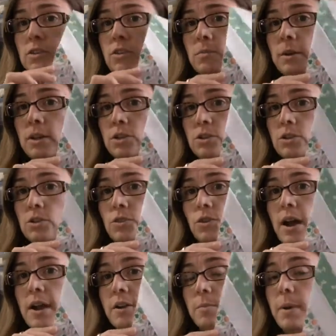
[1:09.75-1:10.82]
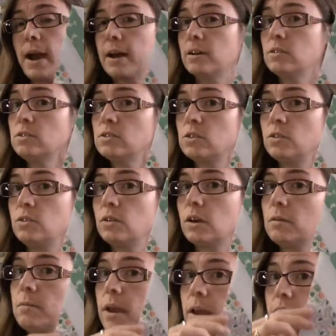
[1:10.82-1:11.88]
so make sure you got your pattern so you
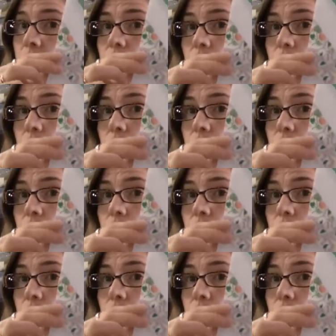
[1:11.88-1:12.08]
can make